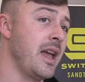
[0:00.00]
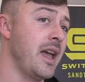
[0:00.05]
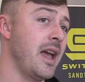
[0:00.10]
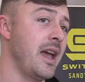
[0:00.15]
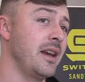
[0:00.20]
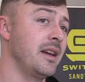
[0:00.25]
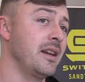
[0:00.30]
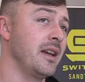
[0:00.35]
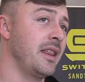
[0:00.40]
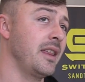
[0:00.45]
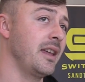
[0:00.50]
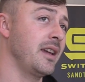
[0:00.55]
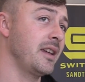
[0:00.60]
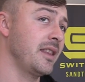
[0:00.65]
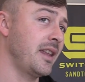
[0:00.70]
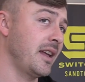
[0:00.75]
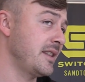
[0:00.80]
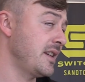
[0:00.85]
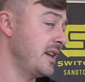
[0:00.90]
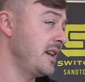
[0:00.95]
And I think
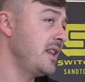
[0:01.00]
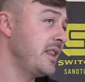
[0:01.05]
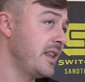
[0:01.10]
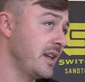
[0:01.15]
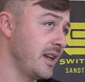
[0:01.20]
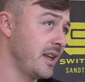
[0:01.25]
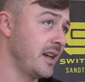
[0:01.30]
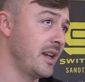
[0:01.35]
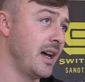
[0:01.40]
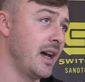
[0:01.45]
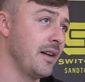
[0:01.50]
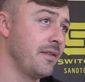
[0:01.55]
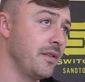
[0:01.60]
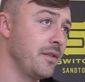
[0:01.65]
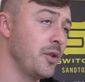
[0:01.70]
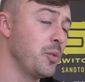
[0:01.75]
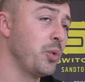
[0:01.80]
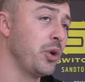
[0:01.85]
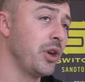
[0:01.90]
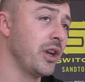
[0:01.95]
that's anything in life.
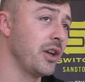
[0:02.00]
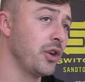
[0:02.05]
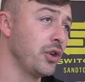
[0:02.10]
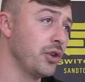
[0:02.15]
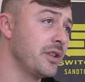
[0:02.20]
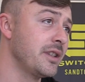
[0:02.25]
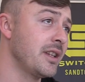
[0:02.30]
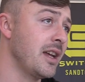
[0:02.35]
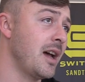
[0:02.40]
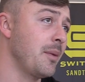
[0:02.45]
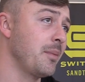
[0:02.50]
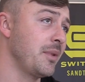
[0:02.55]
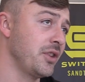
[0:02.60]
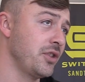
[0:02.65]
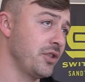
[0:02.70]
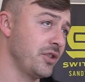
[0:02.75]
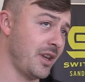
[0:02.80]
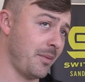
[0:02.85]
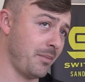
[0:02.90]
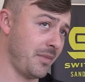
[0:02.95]
If you put in good time
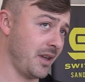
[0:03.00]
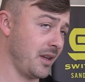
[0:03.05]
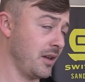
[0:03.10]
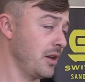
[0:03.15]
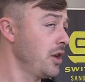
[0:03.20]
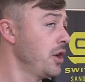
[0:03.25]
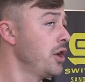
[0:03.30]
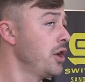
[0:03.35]
into something,